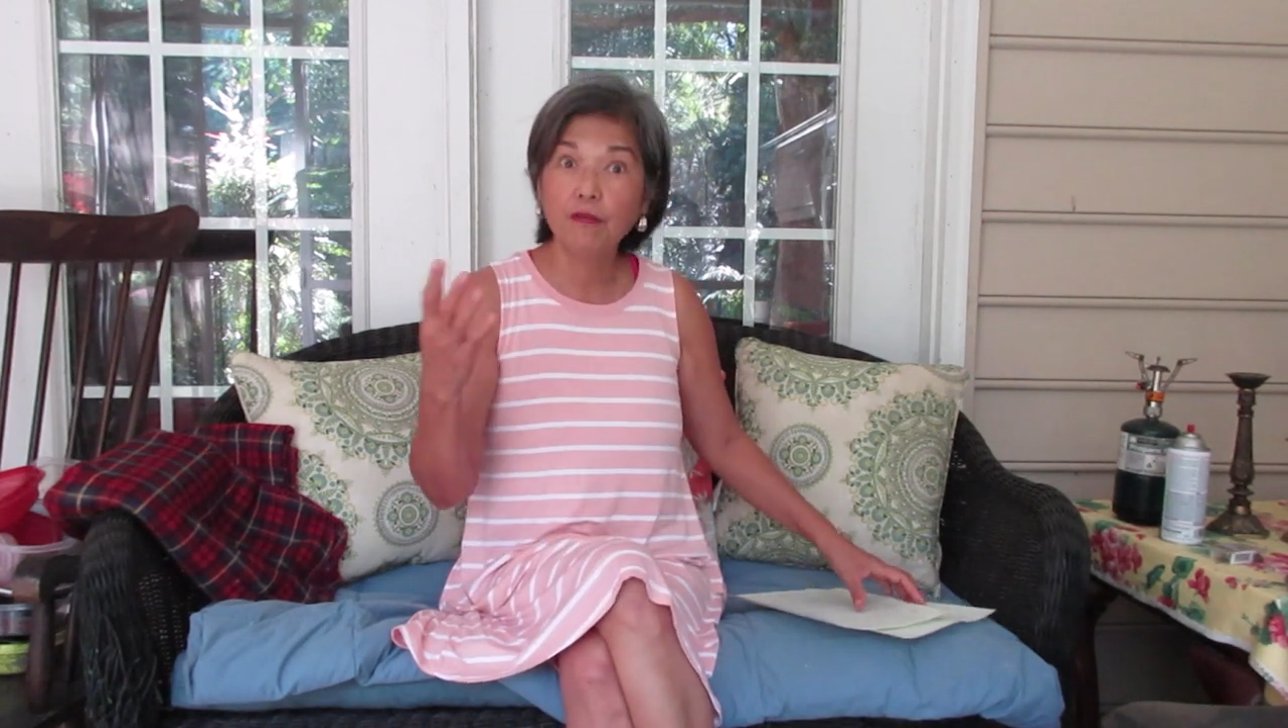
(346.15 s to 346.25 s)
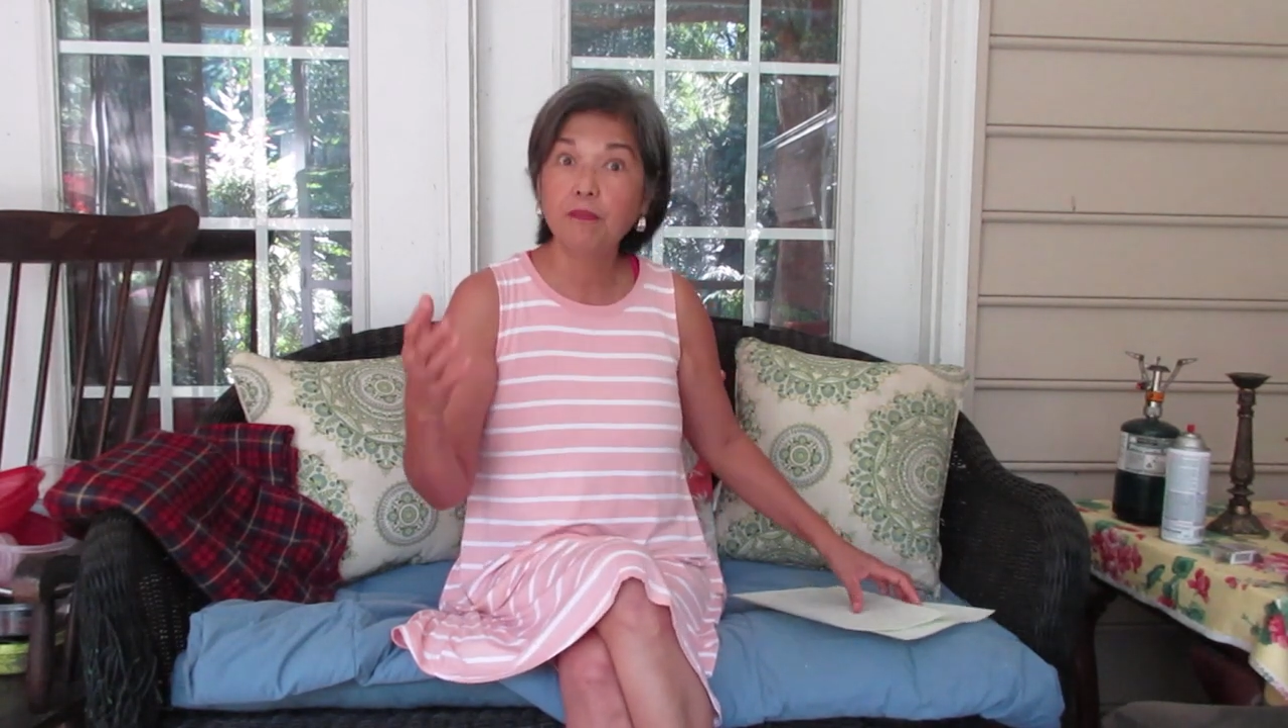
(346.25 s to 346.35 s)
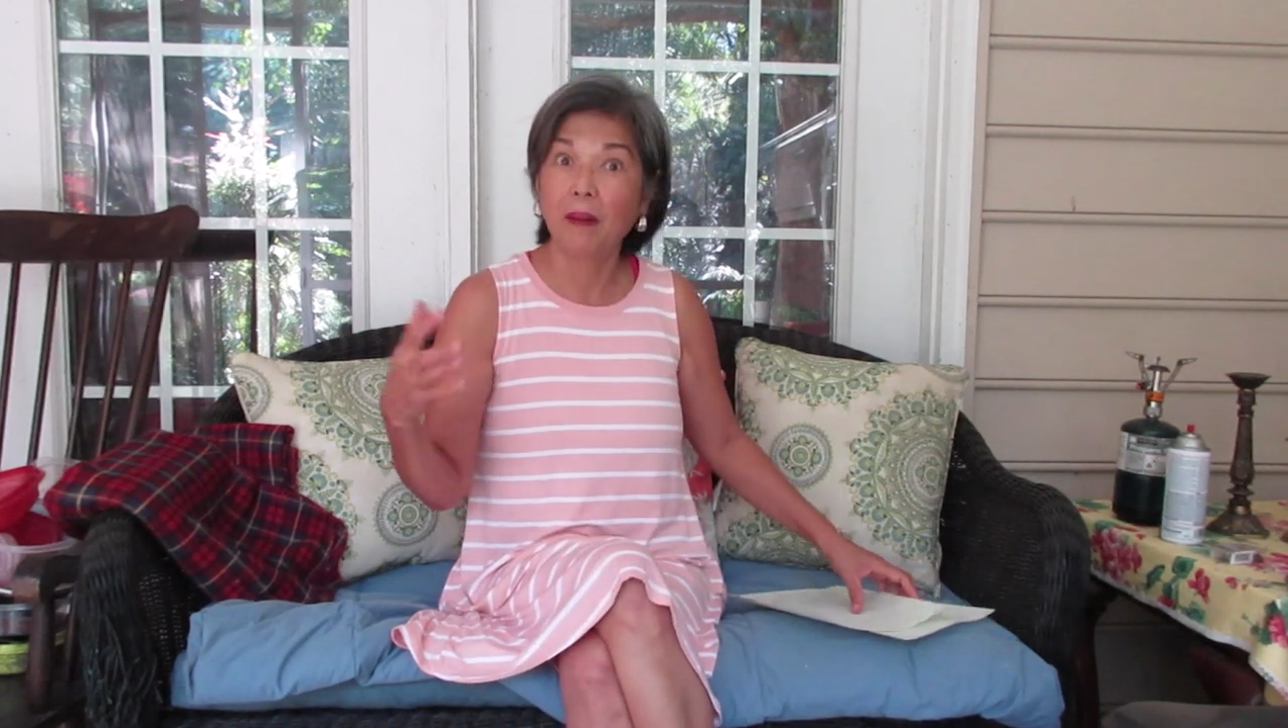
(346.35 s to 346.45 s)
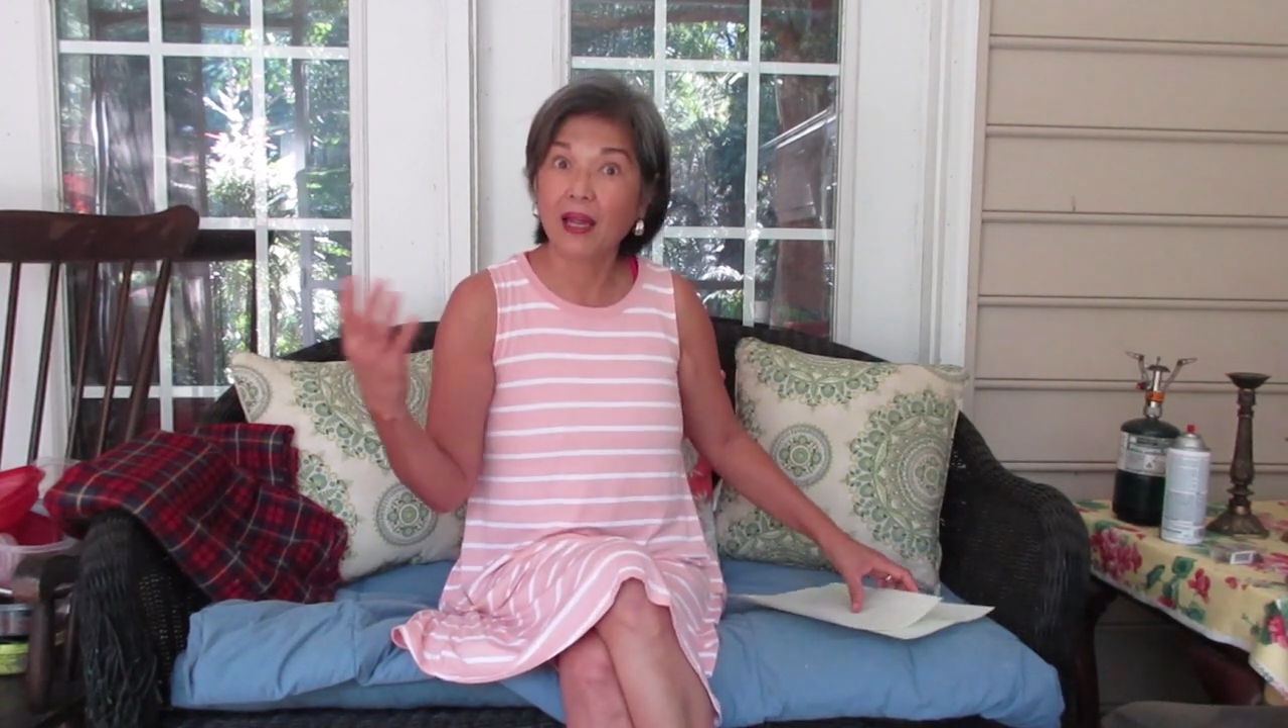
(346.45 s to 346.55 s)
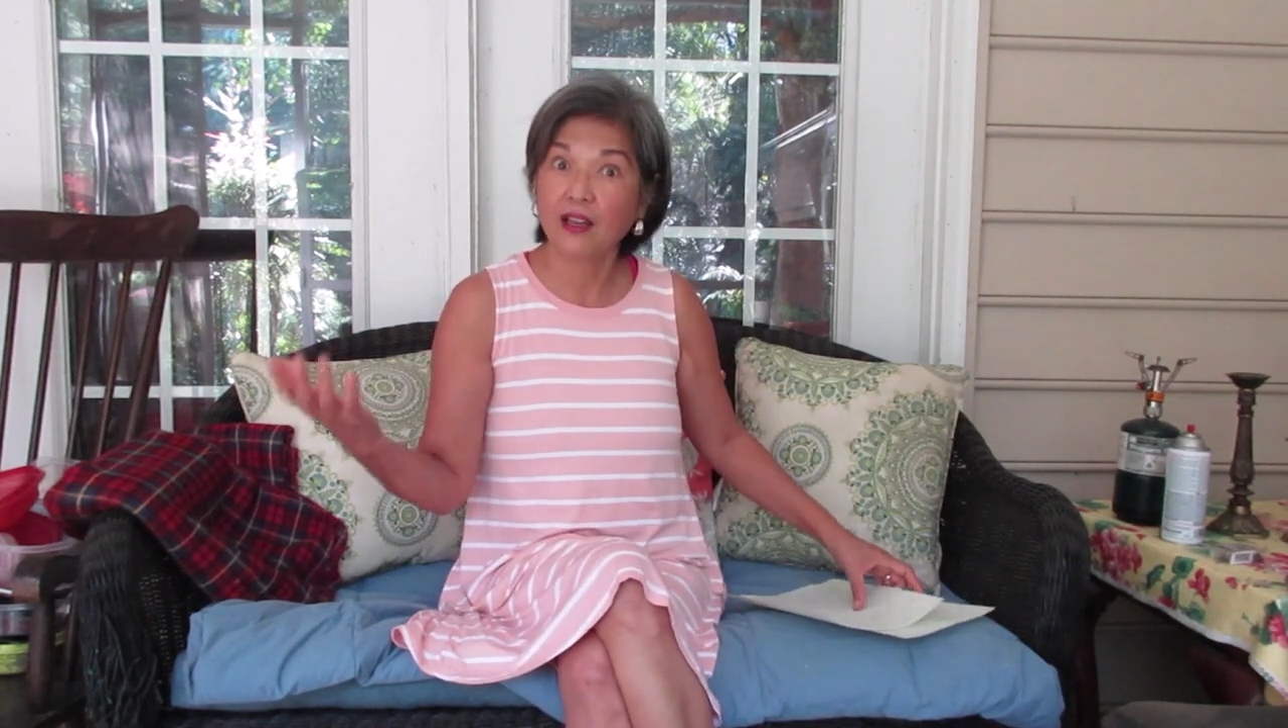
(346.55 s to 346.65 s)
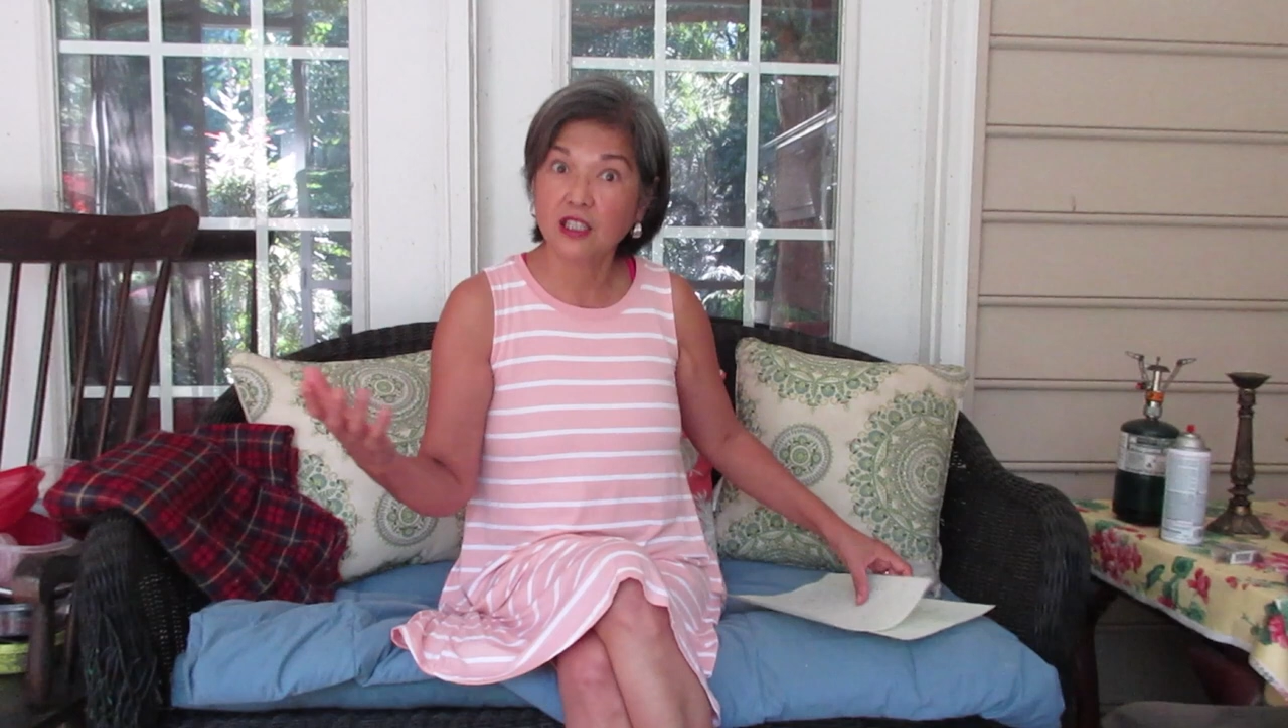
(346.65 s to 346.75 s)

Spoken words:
bad